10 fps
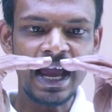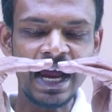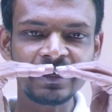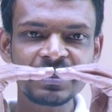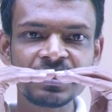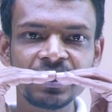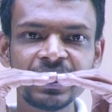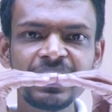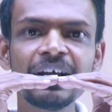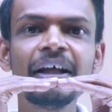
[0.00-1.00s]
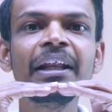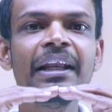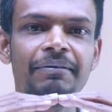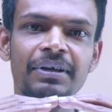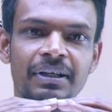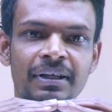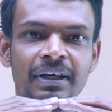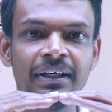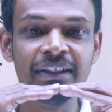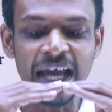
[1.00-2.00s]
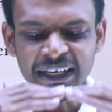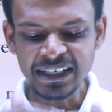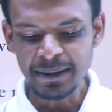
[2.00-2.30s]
at a certain level. That